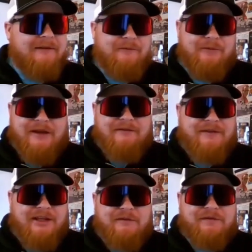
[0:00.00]
with
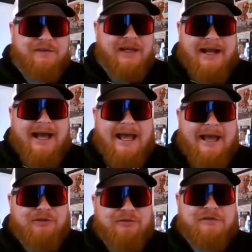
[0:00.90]
everything you've said, I
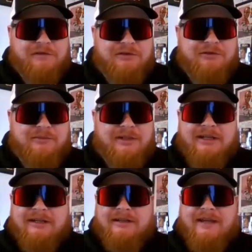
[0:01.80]
have to assume
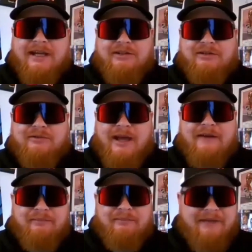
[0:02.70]
that you
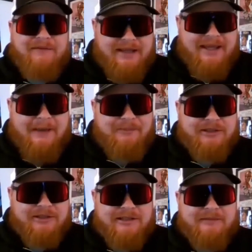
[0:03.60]
have met the
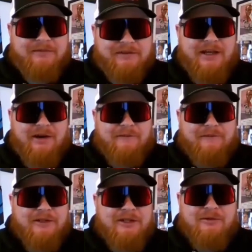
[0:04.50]
captain himself.
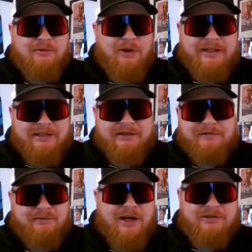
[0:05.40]
What
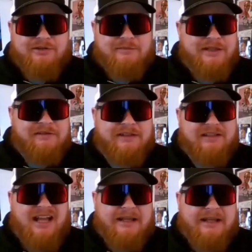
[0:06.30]
is Roger Penske
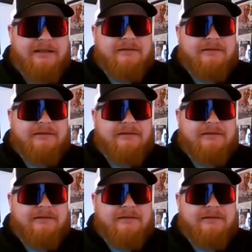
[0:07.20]
like?